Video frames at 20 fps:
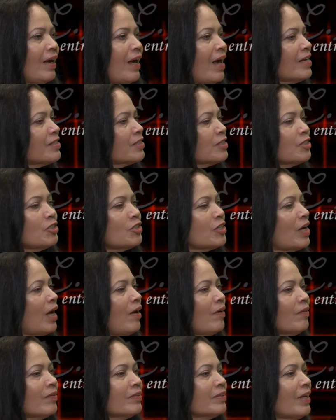as a
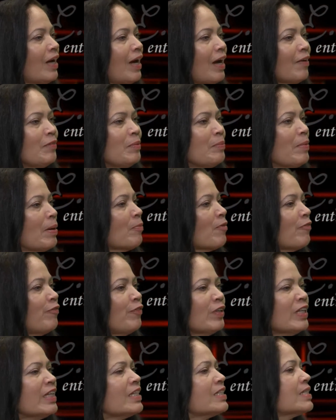child, I remember
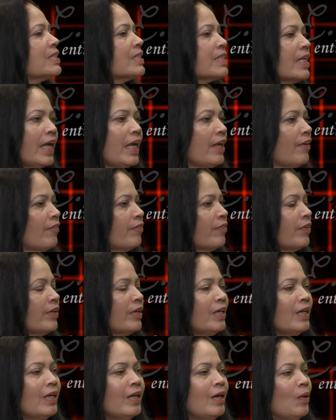feeling safe.
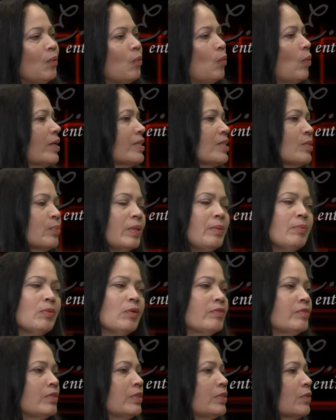Once we
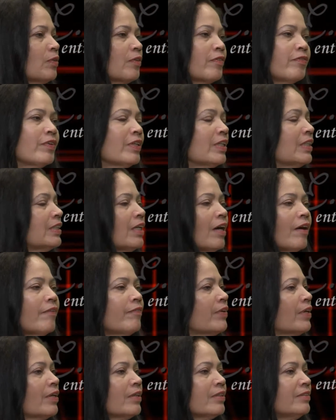moved to North
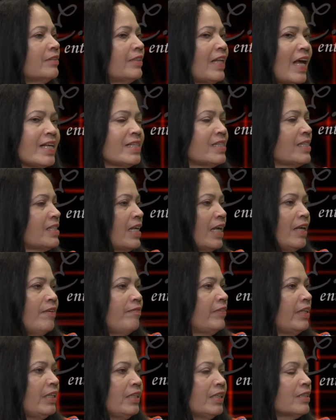Philadelphia, that
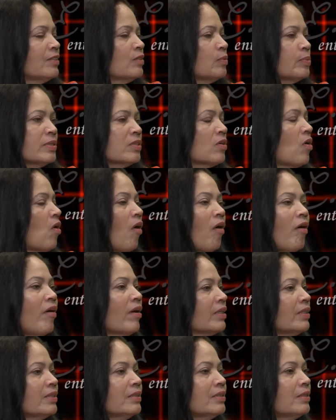safetiness was
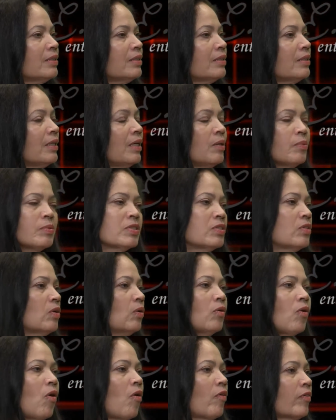gone. It was
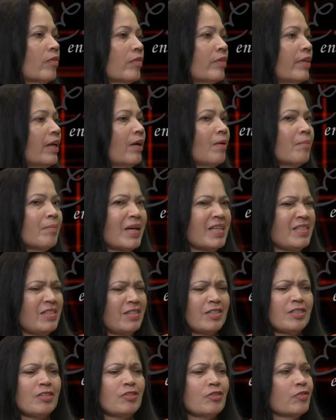no longer there. My
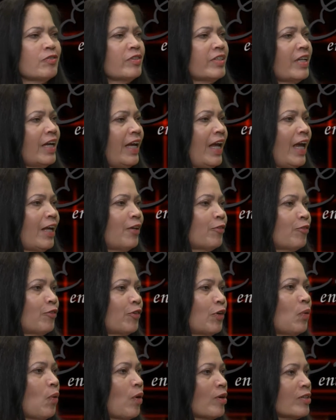sister and I had to
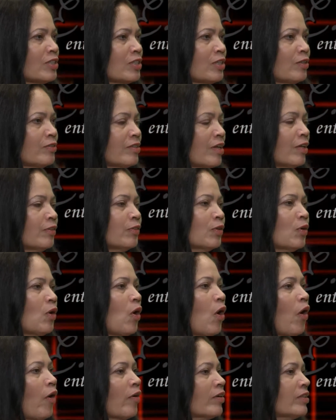throw ourselves under
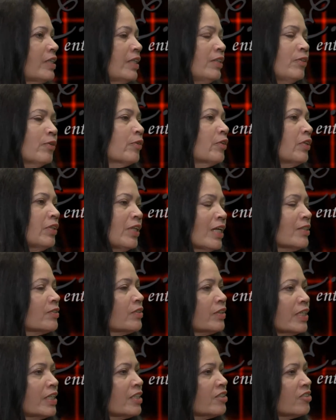cars in order not
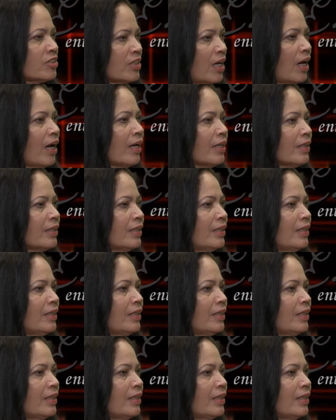to get shot.